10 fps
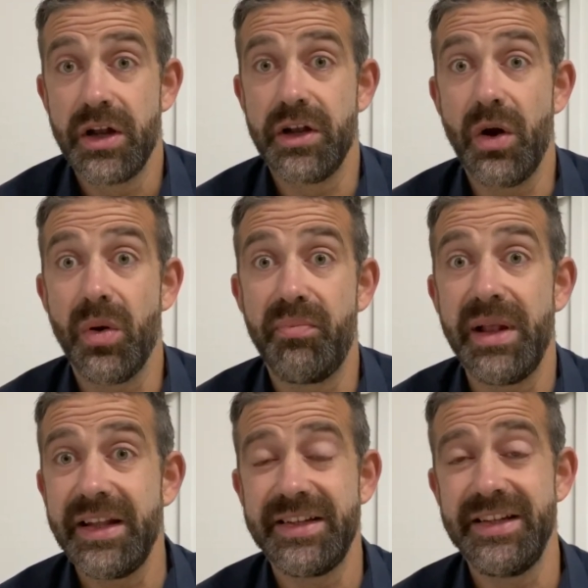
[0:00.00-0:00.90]

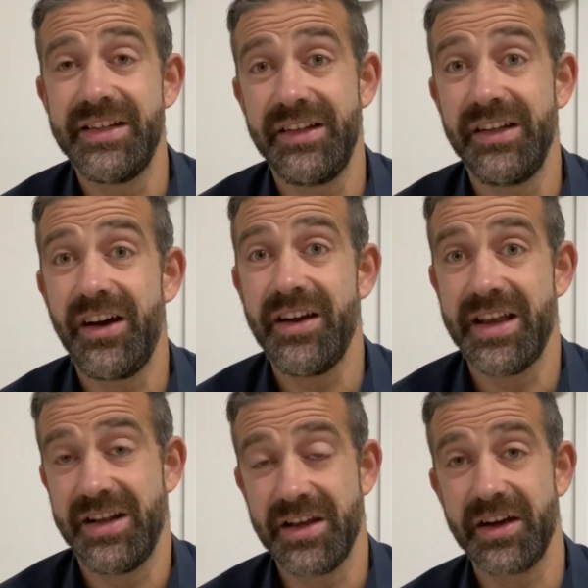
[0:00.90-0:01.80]
ability to lie
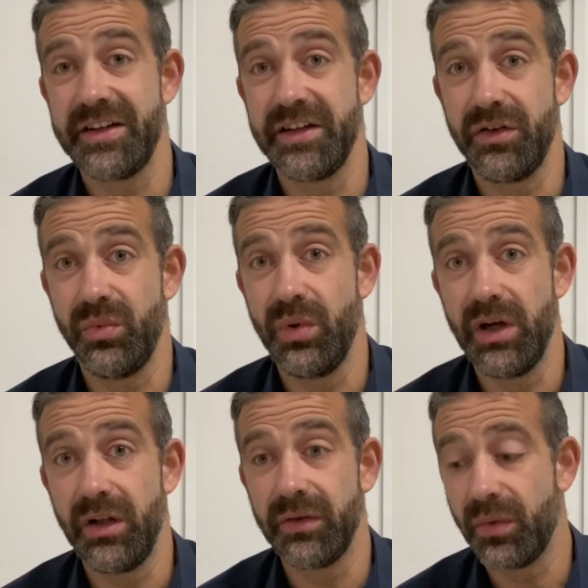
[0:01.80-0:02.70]
in the ideal world.